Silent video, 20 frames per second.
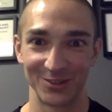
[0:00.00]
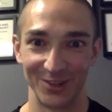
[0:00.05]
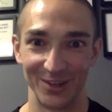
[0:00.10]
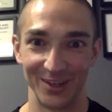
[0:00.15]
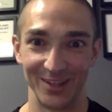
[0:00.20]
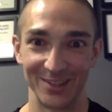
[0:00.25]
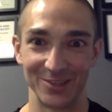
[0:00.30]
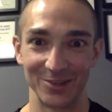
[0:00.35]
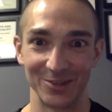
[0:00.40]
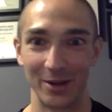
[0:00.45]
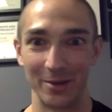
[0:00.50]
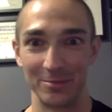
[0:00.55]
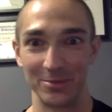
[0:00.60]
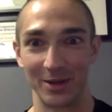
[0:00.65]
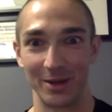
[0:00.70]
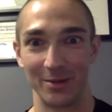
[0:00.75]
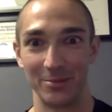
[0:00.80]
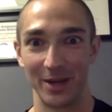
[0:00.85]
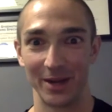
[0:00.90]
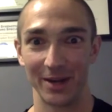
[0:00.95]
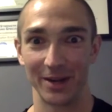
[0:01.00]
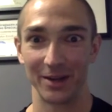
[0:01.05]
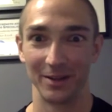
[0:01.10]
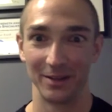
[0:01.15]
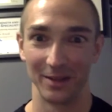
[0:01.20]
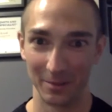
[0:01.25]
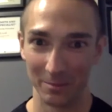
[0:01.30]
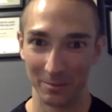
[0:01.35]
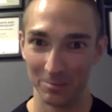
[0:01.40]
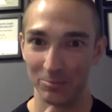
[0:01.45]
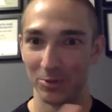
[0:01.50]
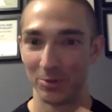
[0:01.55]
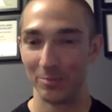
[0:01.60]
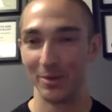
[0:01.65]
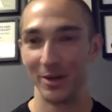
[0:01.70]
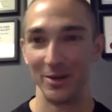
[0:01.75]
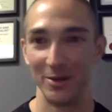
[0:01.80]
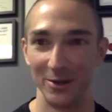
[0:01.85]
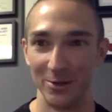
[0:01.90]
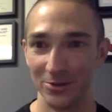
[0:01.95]
right? So I'm not going to like put
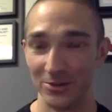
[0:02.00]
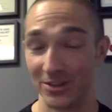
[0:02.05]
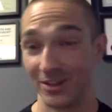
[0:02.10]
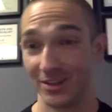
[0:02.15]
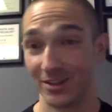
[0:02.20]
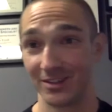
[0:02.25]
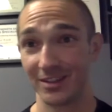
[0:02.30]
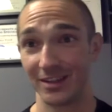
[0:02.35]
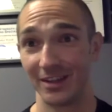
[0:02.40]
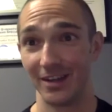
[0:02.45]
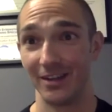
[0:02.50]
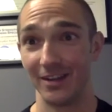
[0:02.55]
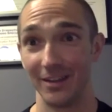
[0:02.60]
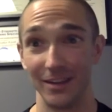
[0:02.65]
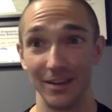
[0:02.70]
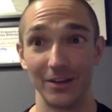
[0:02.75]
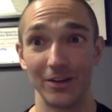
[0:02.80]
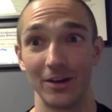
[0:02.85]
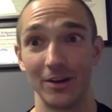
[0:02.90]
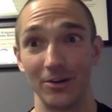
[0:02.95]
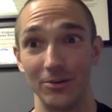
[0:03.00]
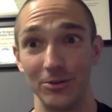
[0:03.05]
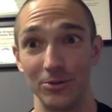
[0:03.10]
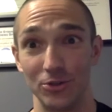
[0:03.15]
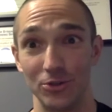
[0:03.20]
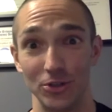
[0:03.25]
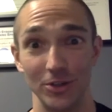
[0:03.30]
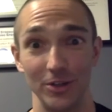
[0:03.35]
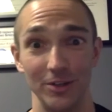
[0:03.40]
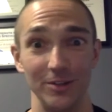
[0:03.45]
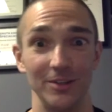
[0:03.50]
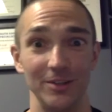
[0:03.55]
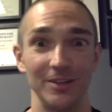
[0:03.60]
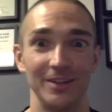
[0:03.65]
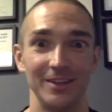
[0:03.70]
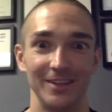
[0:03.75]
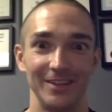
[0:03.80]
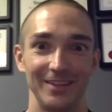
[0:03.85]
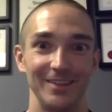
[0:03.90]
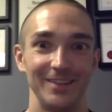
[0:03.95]
my nose in and say like, oh, you should
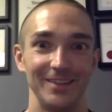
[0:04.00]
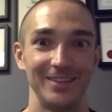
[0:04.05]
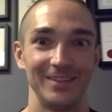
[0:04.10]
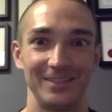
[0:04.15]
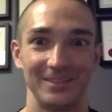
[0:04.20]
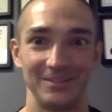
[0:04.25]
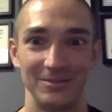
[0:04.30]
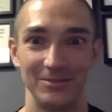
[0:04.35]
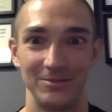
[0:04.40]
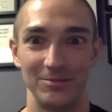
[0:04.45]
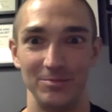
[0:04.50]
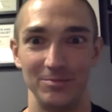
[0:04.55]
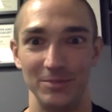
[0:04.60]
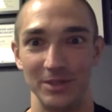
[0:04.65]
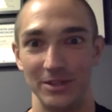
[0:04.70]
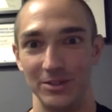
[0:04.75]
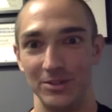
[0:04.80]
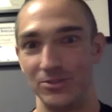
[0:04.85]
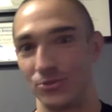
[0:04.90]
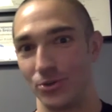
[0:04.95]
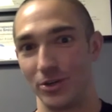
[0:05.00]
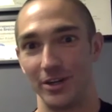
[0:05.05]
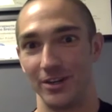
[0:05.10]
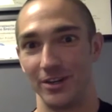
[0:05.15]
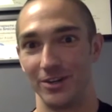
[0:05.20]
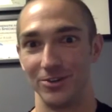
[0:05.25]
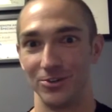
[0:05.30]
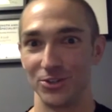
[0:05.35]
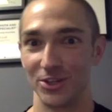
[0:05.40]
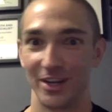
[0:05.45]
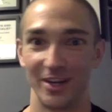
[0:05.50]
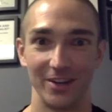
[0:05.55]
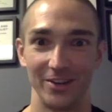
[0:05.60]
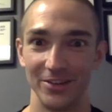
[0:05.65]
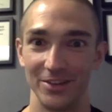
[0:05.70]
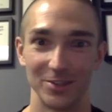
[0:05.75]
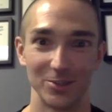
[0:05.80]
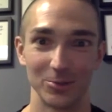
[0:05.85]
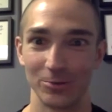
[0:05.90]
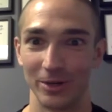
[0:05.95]
be treating your
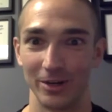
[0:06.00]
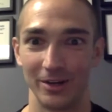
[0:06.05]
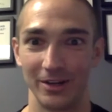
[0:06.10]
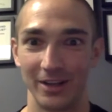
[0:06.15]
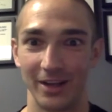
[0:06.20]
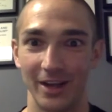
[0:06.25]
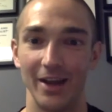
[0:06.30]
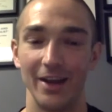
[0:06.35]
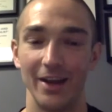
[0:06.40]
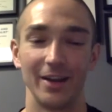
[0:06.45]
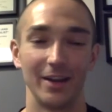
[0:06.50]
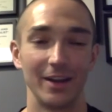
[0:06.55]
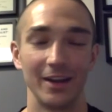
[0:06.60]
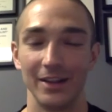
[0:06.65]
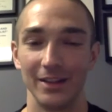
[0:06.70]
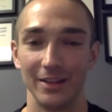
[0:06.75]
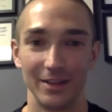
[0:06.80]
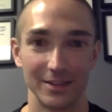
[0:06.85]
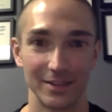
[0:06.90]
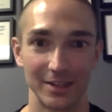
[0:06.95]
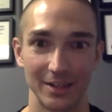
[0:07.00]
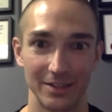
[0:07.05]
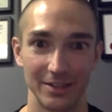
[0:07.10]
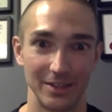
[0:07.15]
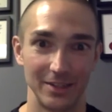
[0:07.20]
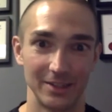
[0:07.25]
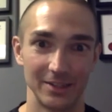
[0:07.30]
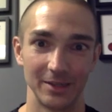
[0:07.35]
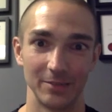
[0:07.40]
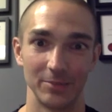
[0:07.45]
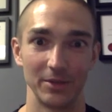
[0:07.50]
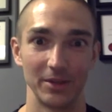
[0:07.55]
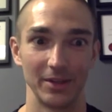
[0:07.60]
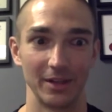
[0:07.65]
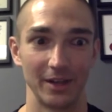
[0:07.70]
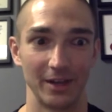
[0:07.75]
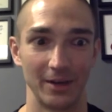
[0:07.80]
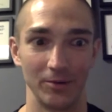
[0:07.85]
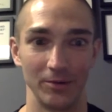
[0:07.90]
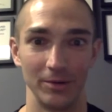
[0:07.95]
child this way or that. Again, unless I see something
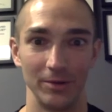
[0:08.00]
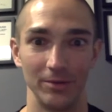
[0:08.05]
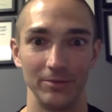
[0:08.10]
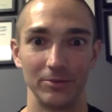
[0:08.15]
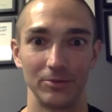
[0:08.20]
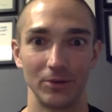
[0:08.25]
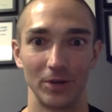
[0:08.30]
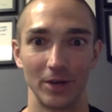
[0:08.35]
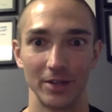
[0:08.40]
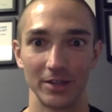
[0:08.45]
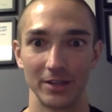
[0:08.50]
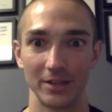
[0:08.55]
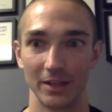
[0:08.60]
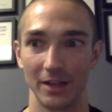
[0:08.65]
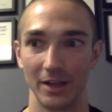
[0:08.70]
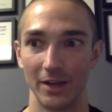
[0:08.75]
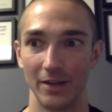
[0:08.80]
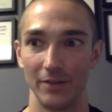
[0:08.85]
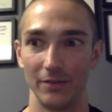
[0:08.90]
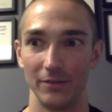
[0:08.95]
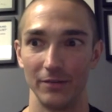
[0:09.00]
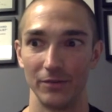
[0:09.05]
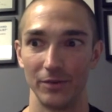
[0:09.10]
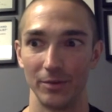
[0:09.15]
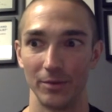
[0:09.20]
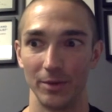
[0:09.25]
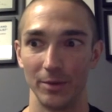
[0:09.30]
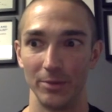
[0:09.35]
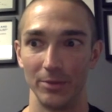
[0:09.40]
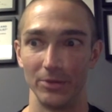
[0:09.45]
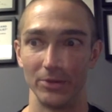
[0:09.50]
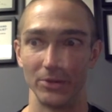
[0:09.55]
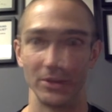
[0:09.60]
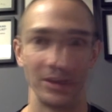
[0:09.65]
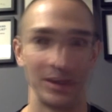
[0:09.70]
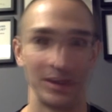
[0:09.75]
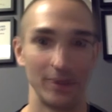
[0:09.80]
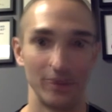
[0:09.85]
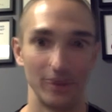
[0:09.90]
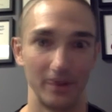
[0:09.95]
that would cross the line from an abuse
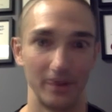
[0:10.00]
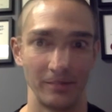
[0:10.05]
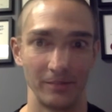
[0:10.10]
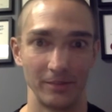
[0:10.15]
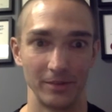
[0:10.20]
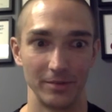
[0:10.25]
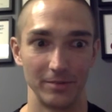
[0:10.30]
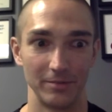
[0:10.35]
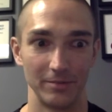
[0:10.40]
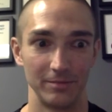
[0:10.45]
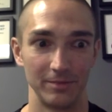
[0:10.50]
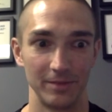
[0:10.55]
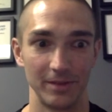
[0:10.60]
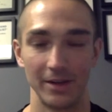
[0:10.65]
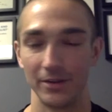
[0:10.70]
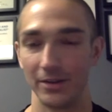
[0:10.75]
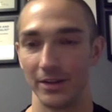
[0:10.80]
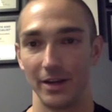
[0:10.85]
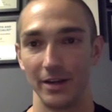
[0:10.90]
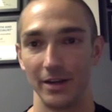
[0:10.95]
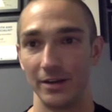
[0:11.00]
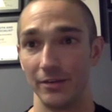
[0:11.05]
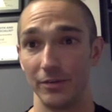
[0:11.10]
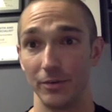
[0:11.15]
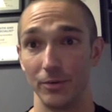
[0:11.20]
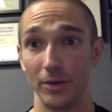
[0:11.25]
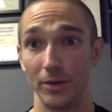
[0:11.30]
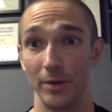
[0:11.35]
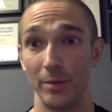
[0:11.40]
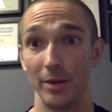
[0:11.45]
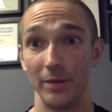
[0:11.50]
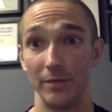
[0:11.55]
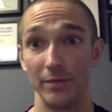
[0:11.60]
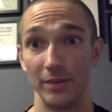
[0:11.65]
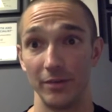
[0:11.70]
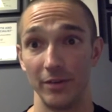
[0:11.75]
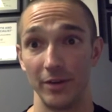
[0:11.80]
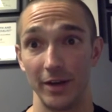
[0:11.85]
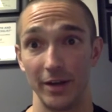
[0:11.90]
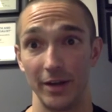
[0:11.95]
standpoint, I have to handle that a different way. But I've
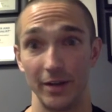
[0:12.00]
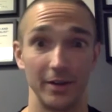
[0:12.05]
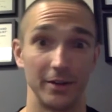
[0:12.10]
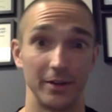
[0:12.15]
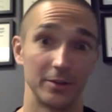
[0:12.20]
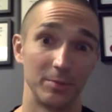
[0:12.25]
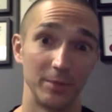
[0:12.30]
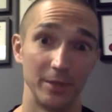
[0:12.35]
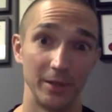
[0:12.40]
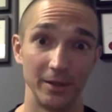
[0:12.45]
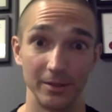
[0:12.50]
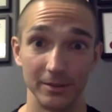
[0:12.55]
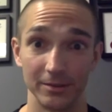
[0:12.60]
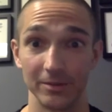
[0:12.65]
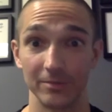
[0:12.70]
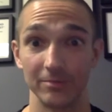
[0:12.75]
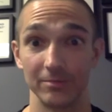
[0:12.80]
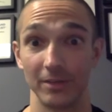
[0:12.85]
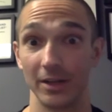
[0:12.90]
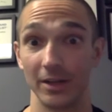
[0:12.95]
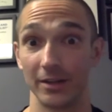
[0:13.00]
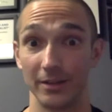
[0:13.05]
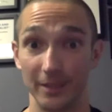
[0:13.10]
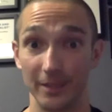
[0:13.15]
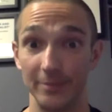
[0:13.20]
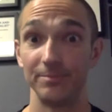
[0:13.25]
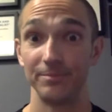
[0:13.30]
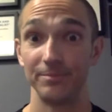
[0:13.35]
never had that experience, luckily.